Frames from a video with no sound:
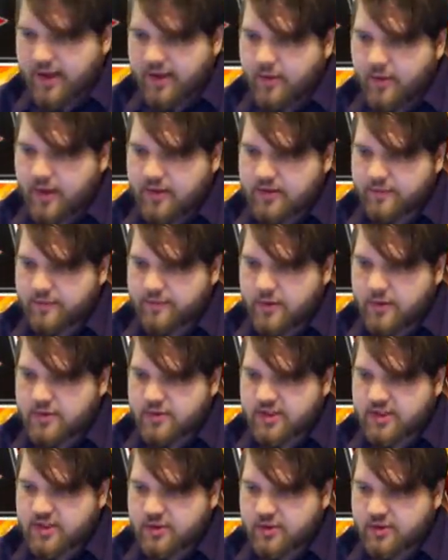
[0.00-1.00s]
I don't have to
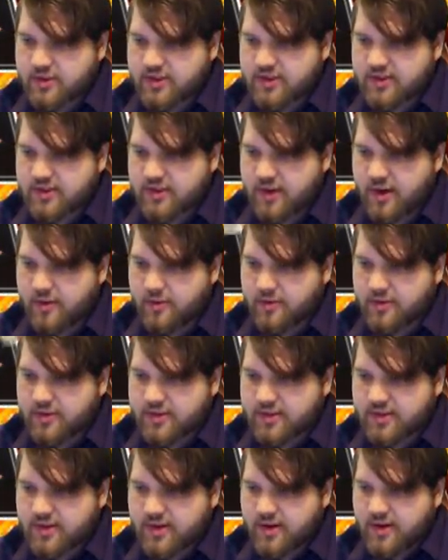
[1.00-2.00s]
fuse into its
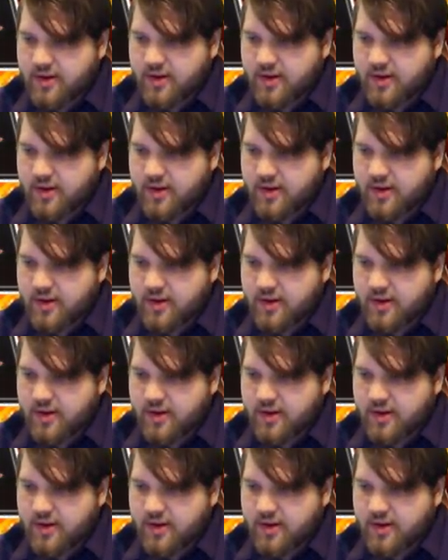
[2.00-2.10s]
zones.